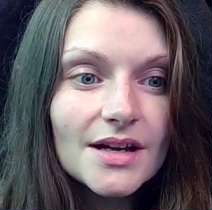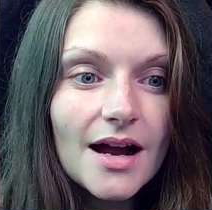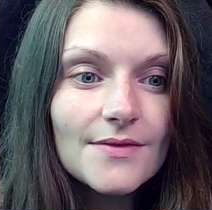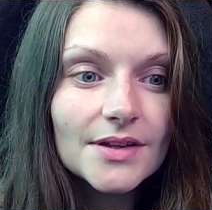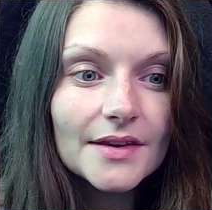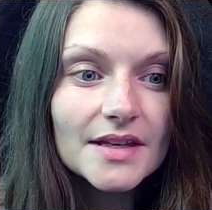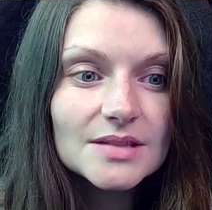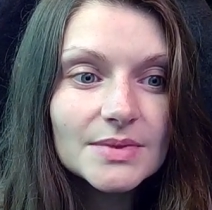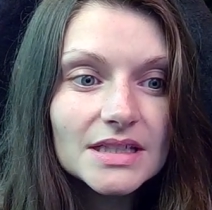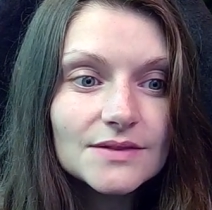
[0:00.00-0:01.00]
I feel like that
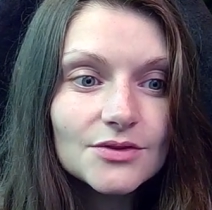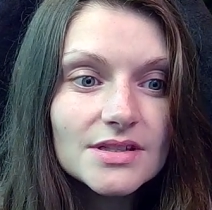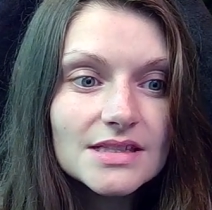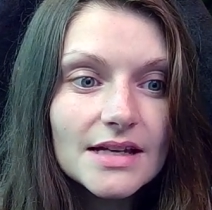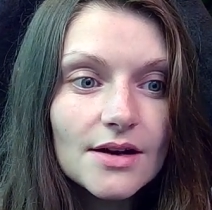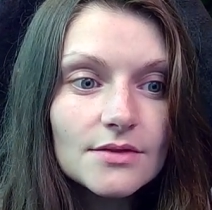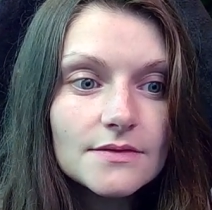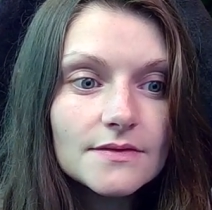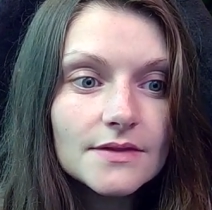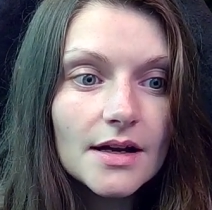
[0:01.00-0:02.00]
speaks for itself.